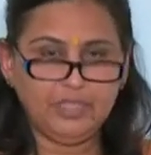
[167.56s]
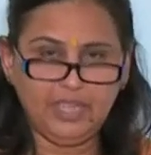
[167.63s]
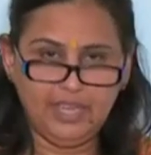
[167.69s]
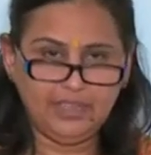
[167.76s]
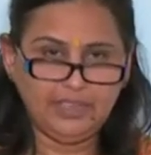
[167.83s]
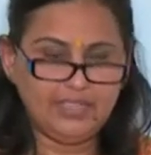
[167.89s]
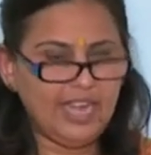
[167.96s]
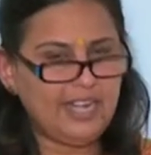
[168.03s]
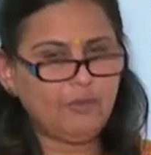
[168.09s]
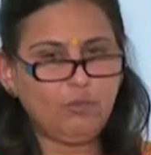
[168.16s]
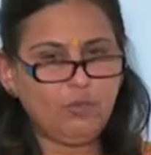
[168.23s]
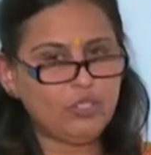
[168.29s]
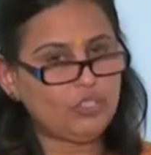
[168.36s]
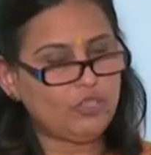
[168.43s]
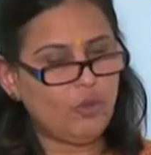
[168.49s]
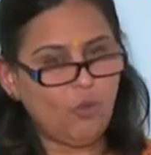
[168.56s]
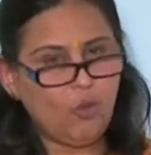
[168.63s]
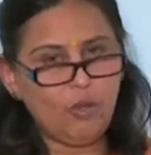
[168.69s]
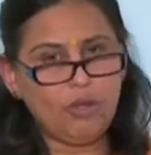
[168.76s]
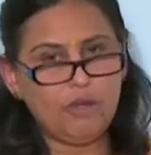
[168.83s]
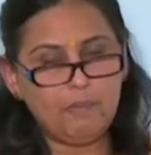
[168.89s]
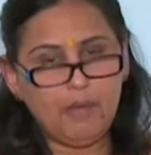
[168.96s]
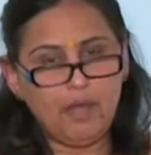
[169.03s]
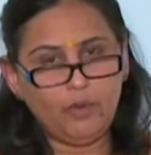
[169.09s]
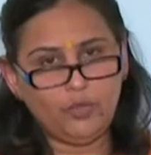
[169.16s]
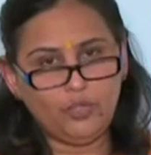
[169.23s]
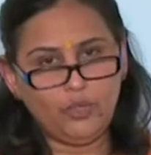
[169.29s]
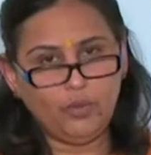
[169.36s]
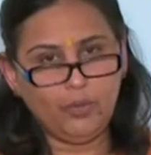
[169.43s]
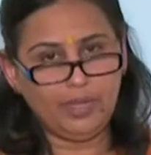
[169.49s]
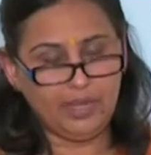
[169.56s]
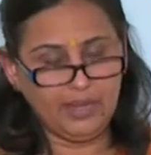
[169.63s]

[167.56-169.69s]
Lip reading: And that was all about your